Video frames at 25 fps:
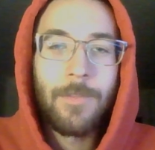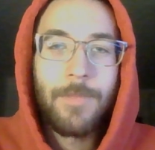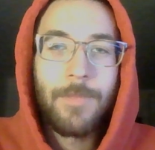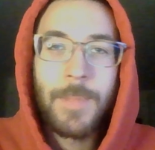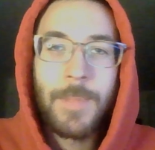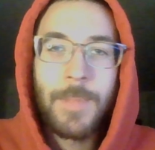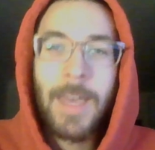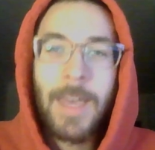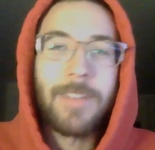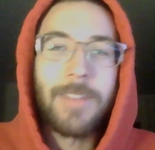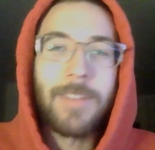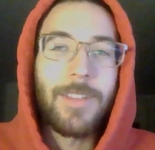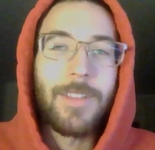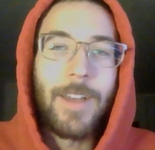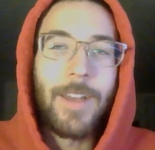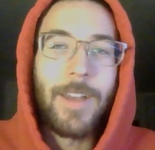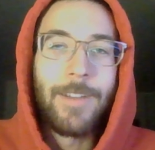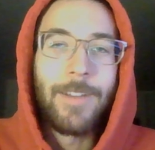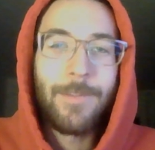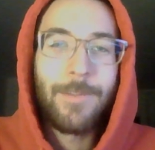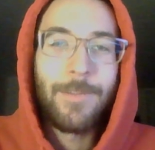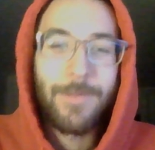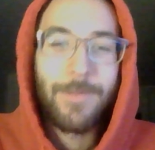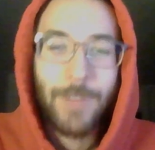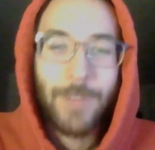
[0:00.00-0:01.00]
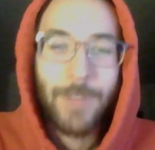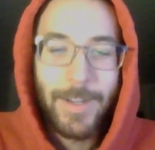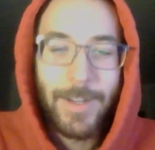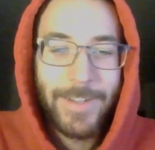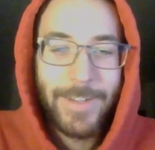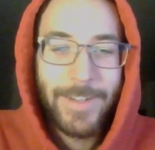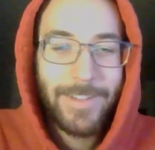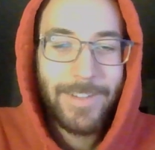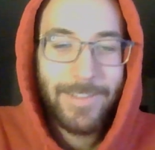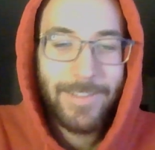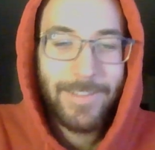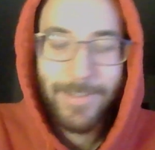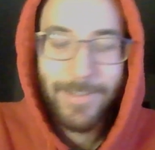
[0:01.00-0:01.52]
That's life, right?
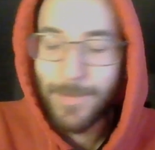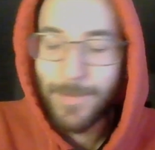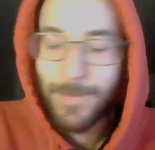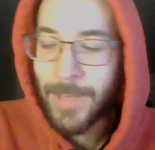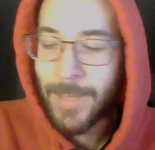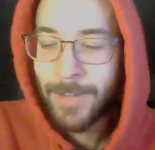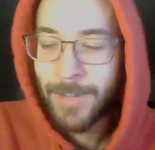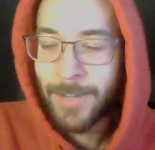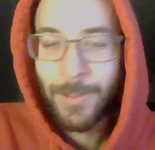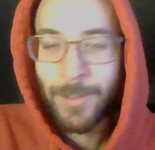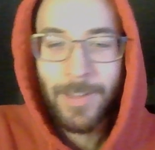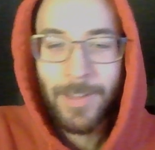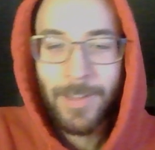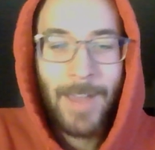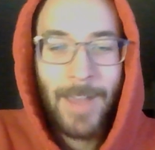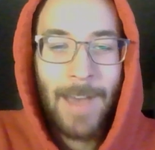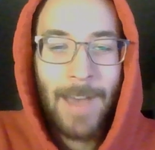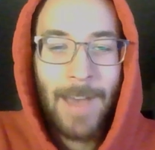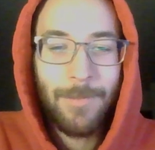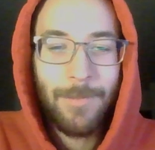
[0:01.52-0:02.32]
I just laugh